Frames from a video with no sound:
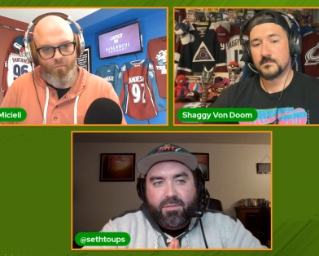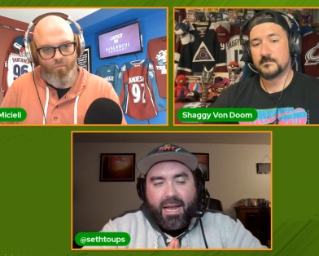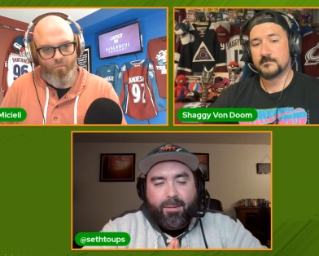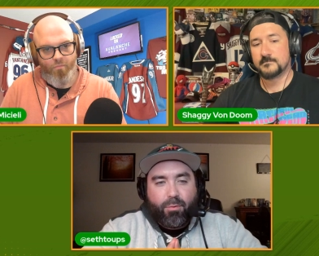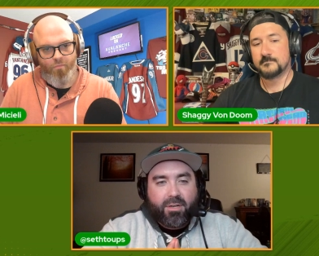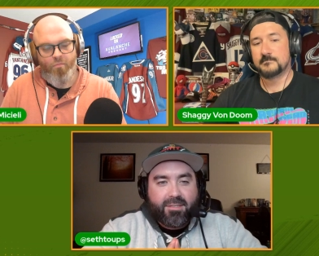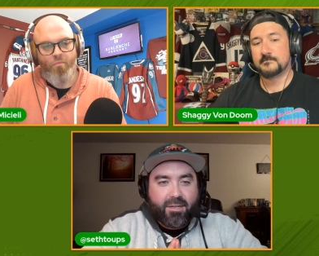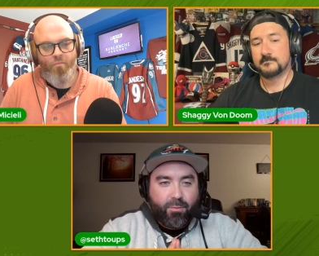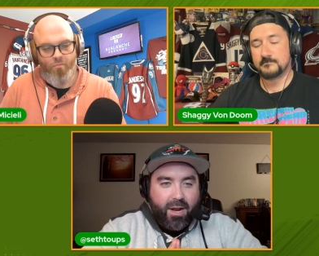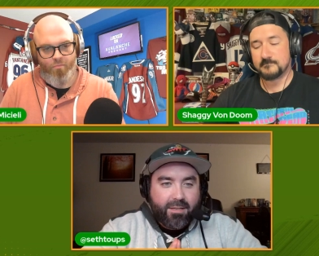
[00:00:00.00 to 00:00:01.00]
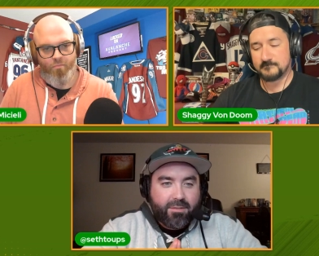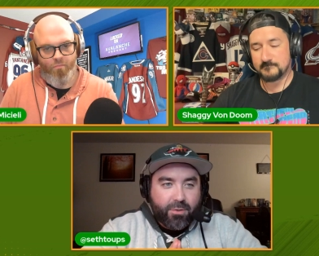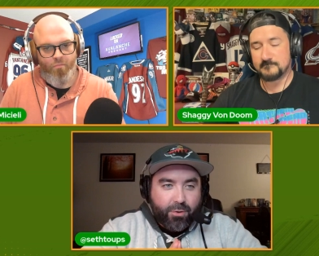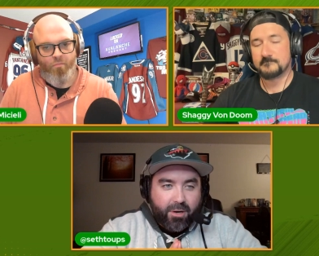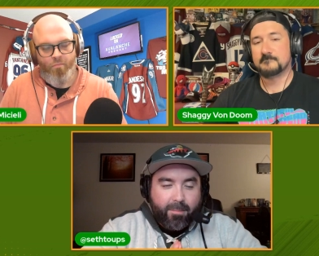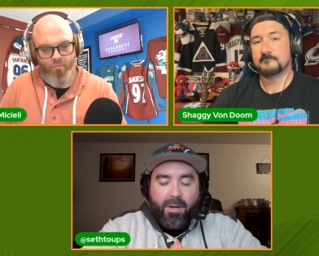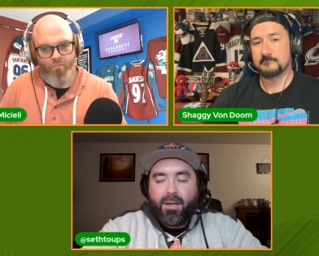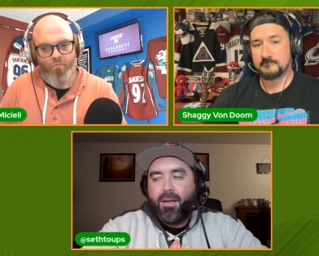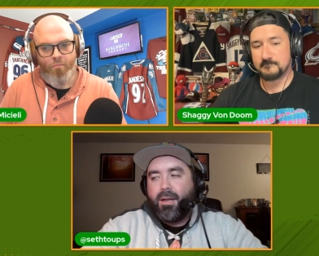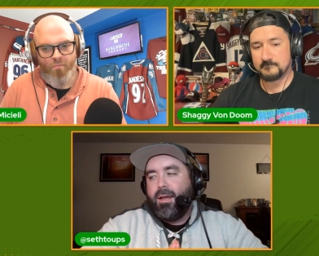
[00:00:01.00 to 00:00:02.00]
Speaker 1: of Zach Parise and Ryan Suter.
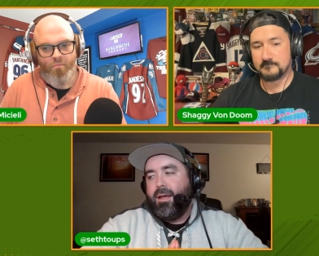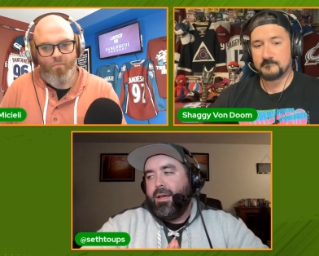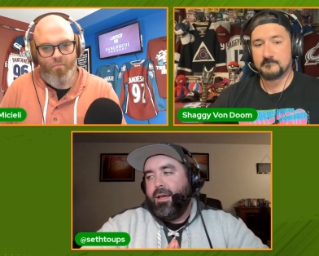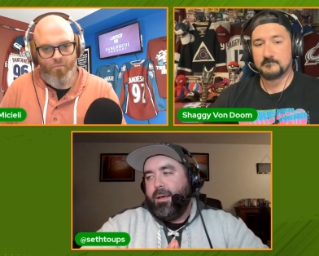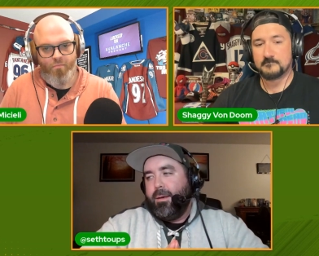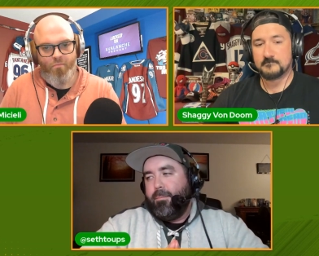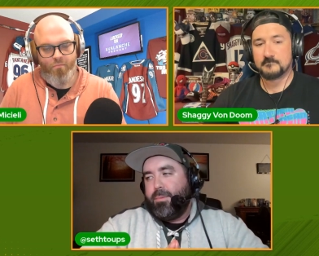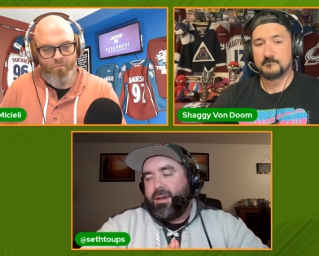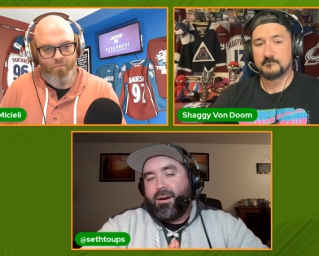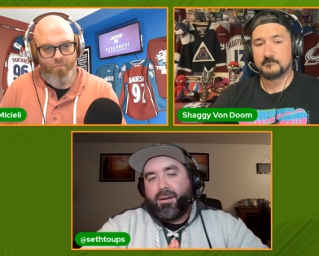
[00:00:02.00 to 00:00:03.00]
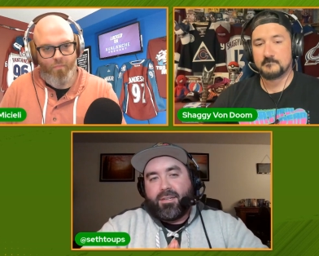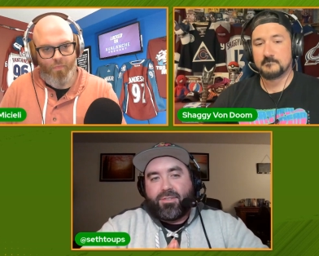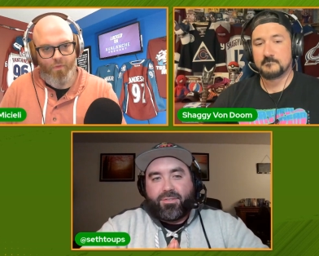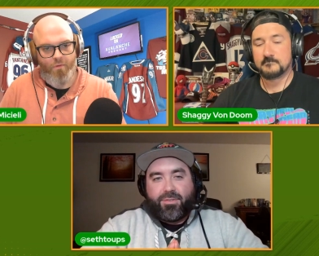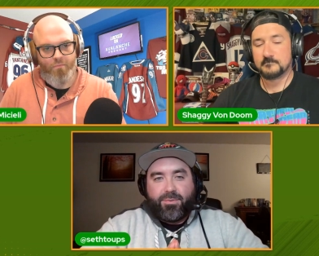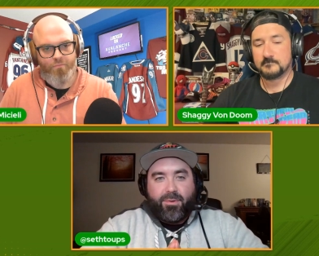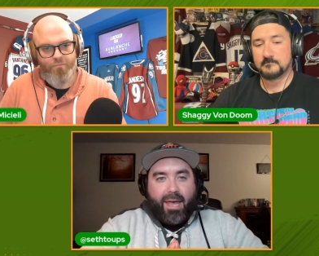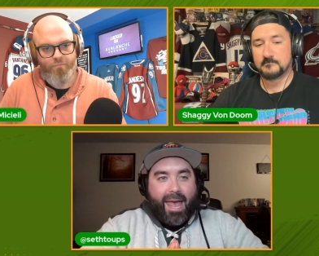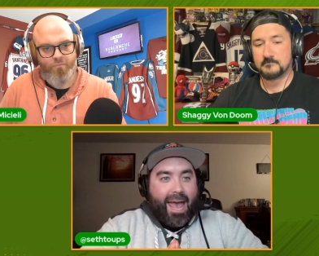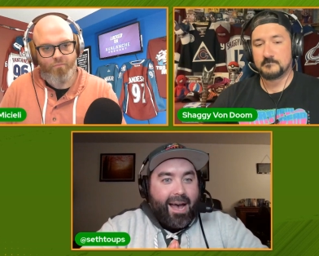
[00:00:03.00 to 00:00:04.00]
Because
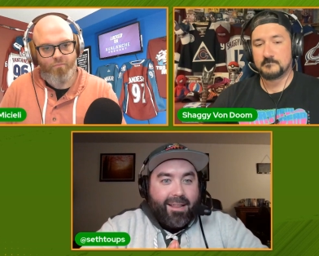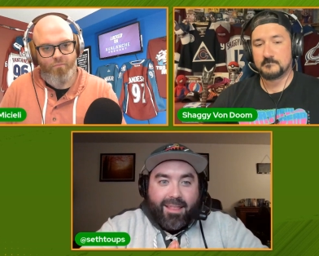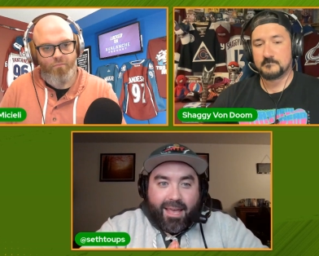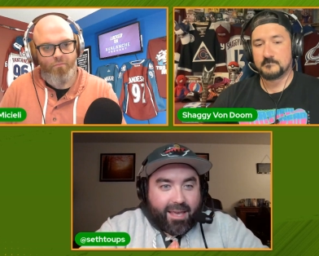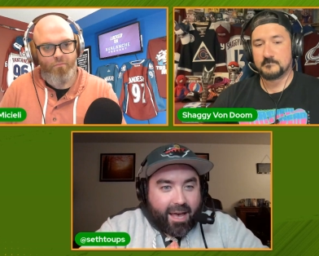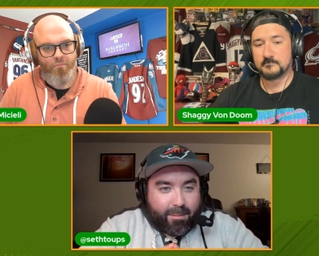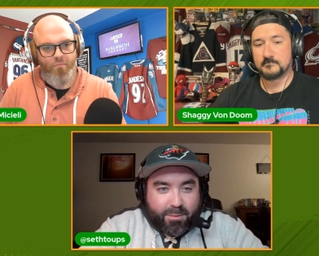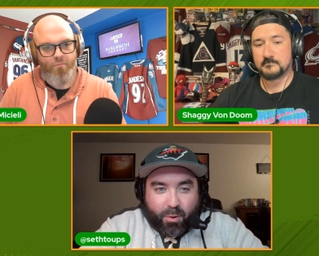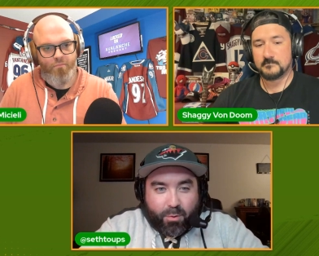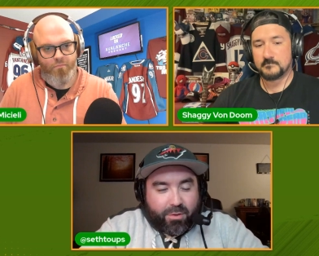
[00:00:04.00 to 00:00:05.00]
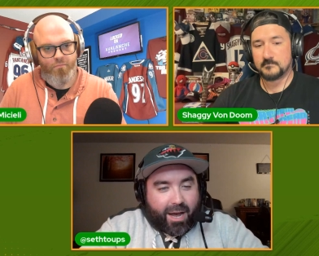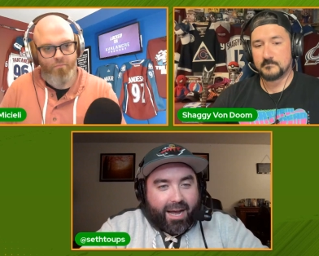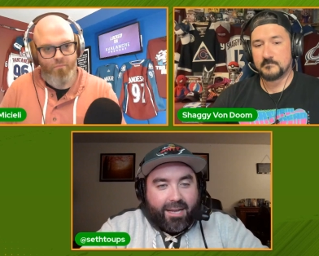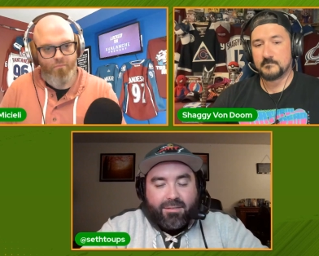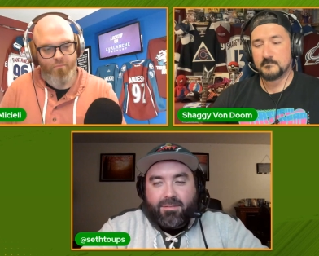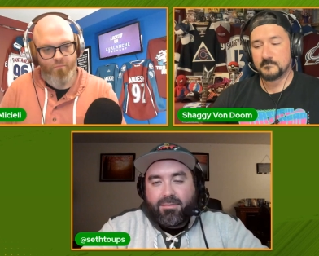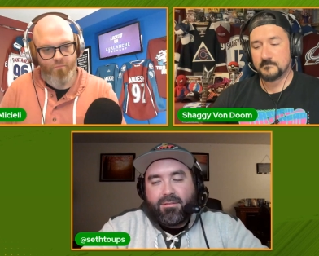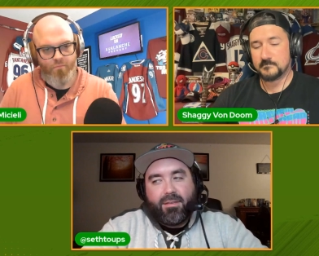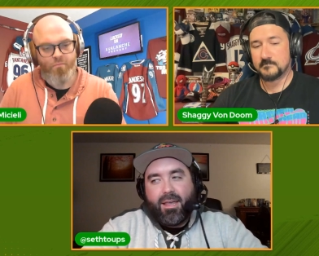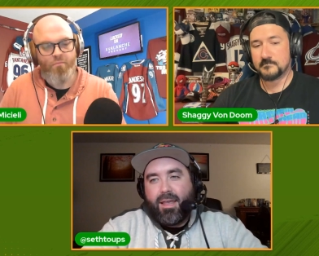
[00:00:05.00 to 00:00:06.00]
had they kept both guys,
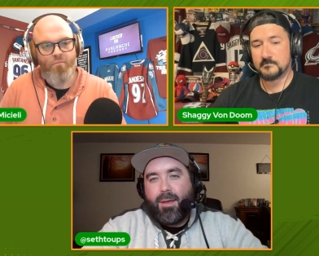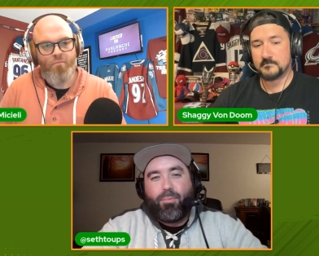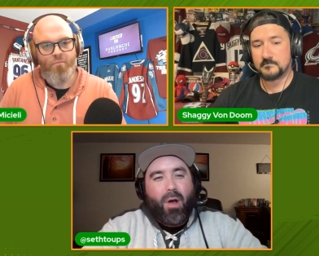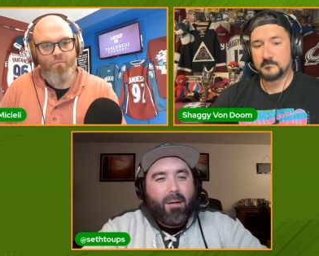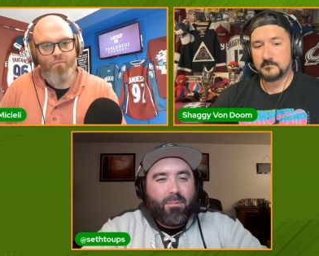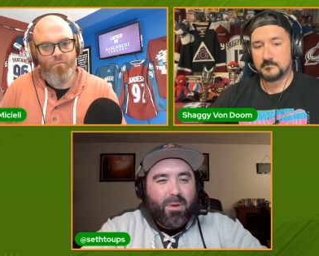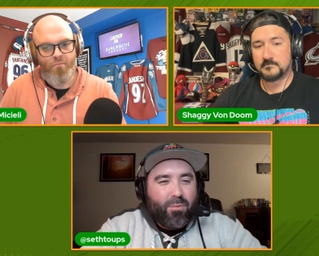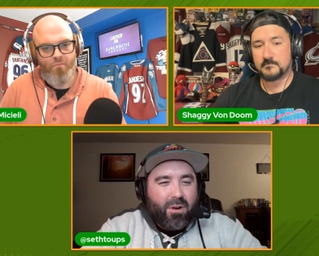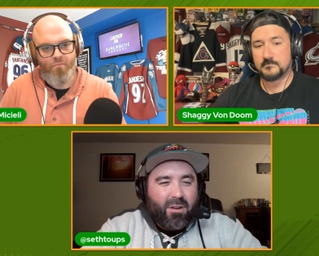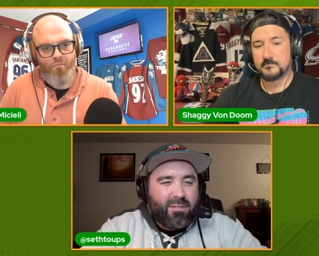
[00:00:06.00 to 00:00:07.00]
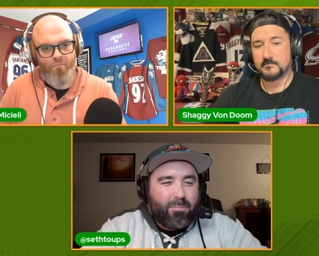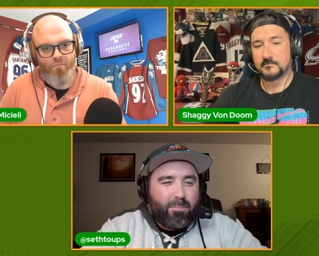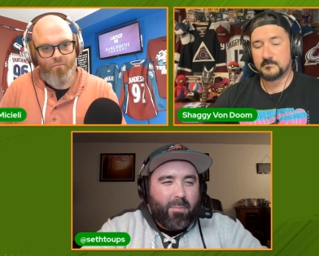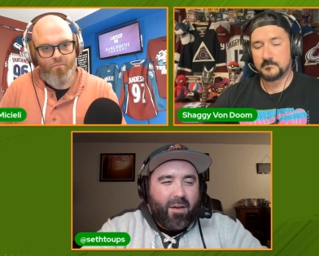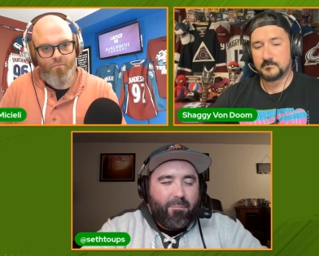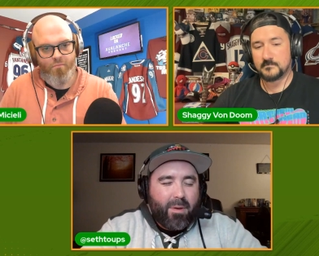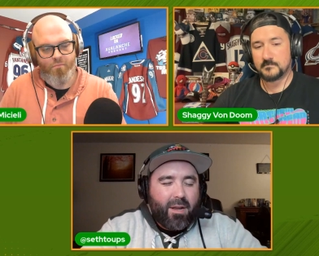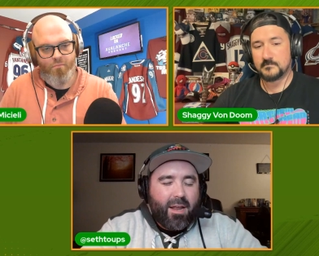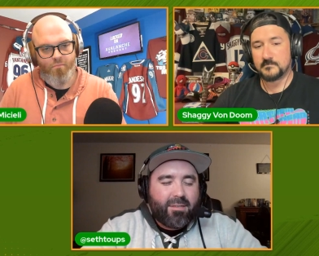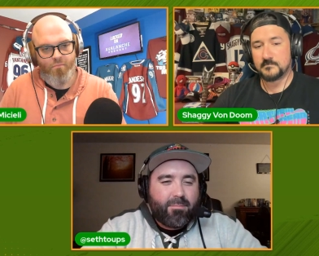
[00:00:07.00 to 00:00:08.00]
it probably wouldn't have
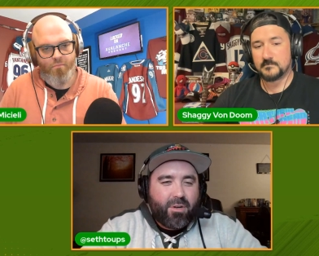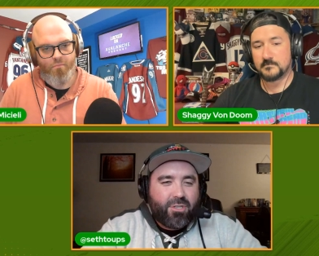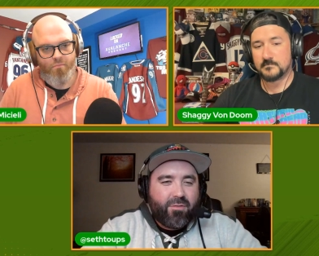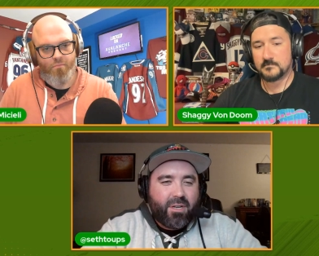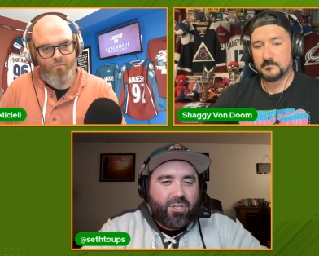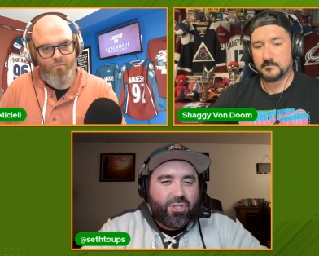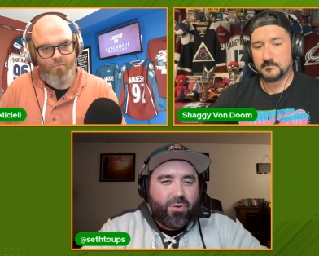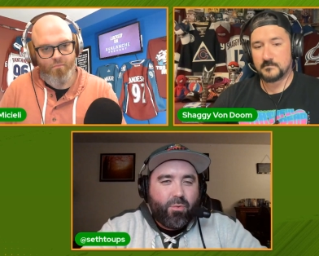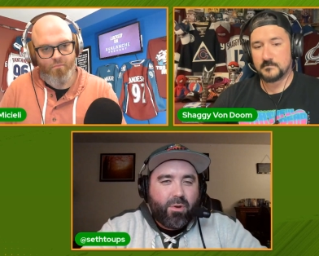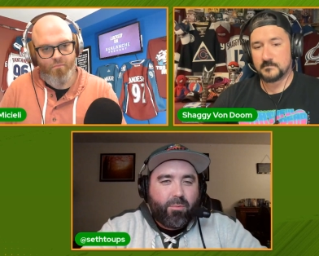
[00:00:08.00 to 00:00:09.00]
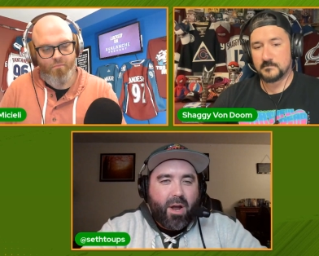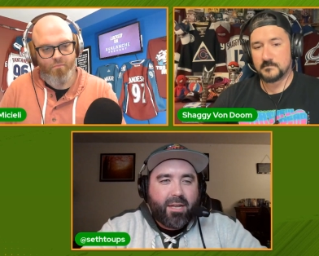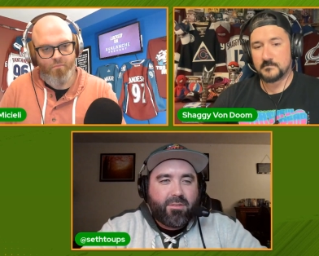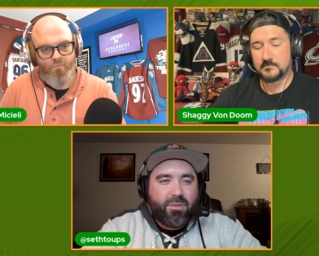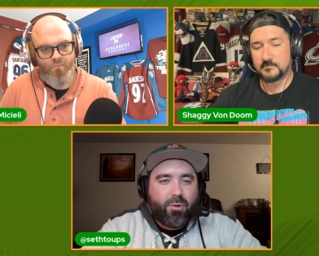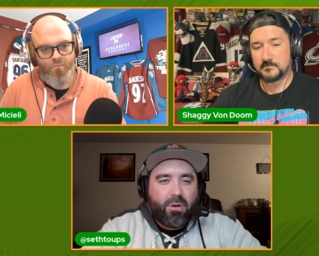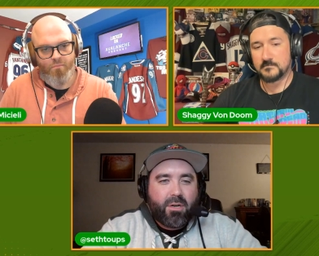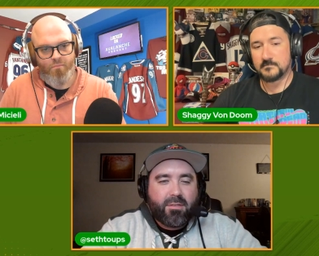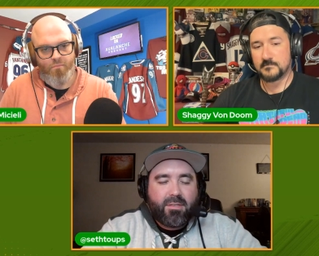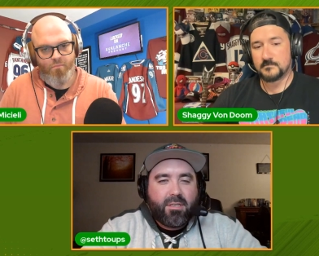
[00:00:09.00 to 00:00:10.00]
been as much of an issue with Ryan Suter
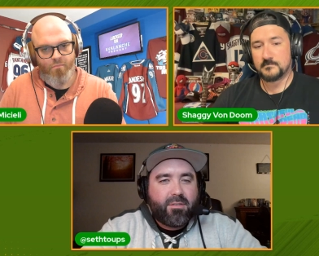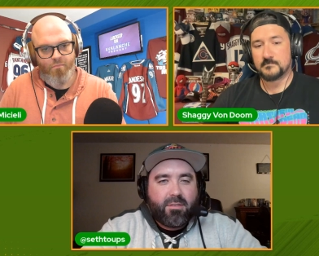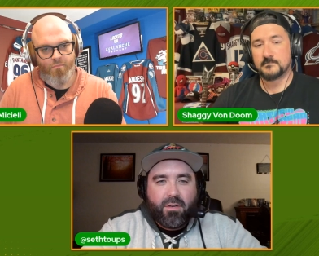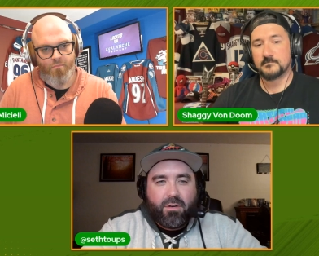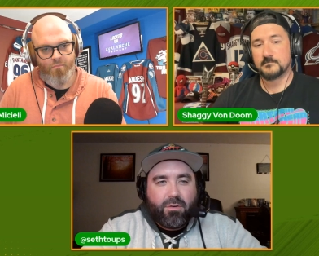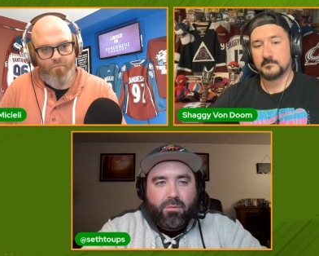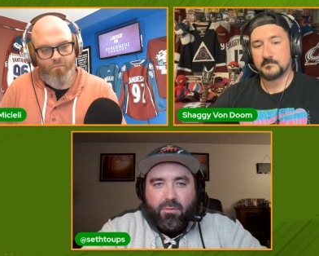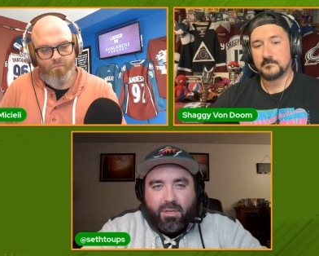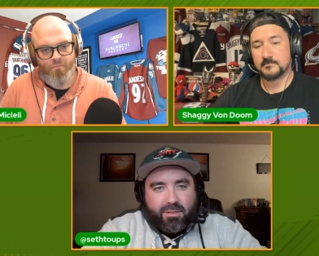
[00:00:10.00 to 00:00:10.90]
because he's still